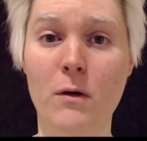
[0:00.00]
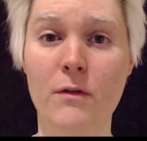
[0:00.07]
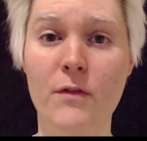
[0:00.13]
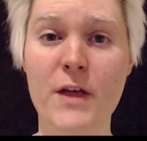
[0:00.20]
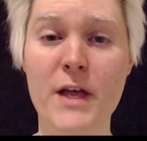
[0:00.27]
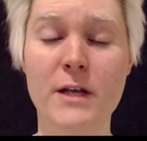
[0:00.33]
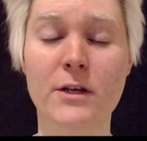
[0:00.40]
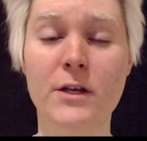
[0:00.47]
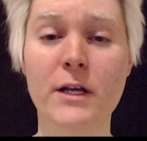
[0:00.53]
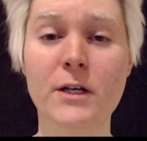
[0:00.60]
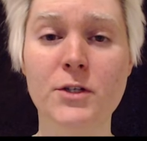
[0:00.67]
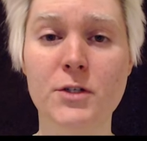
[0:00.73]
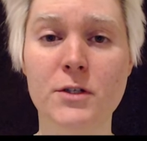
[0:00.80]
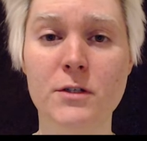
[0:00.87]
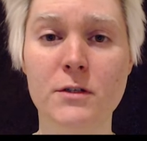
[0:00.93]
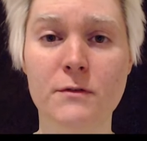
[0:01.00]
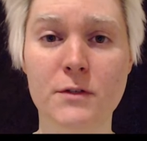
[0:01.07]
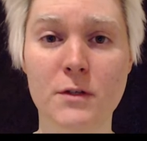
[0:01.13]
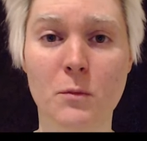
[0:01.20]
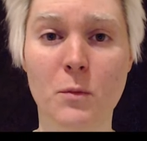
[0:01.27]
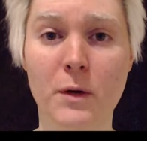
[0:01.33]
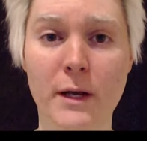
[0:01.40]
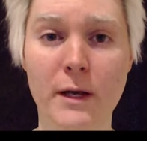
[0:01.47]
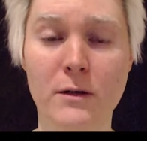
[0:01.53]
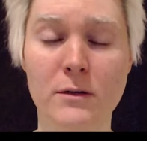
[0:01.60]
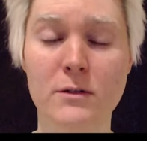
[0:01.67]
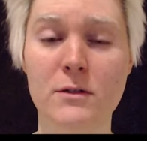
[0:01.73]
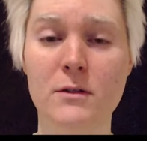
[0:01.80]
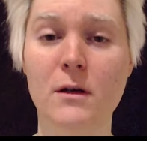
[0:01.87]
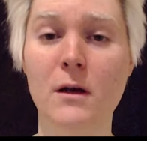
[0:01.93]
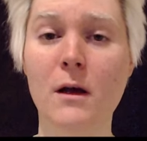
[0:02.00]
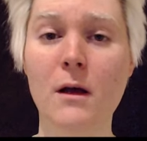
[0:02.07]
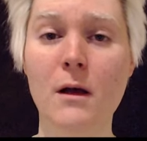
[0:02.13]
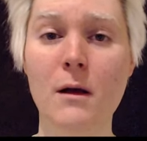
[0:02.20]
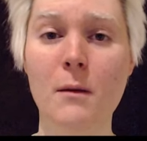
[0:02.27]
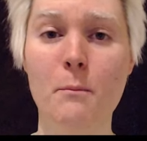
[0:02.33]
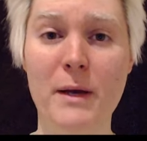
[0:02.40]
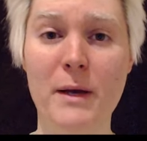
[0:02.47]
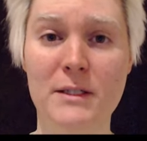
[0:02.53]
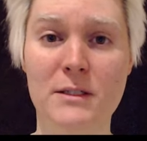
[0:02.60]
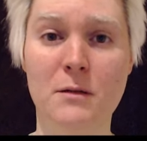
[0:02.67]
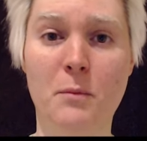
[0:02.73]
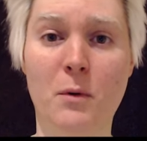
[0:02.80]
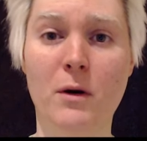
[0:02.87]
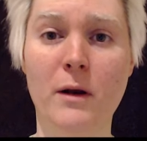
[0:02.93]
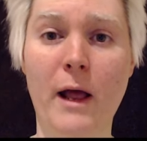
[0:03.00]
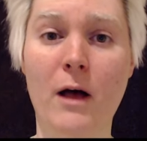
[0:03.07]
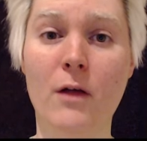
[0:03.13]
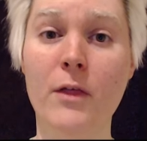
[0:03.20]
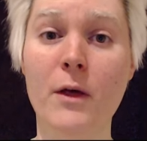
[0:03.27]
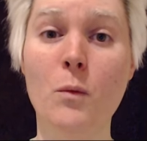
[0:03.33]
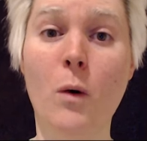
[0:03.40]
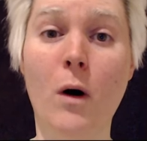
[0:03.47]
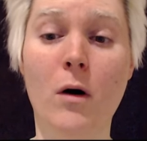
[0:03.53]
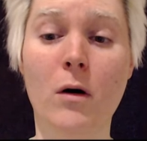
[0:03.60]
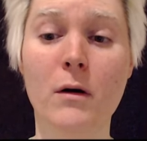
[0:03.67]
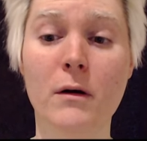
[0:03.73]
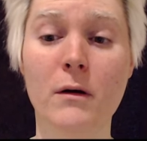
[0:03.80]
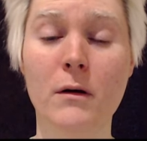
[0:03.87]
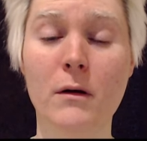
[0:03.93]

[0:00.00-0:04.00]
the intentions of someone else based upon how they walk,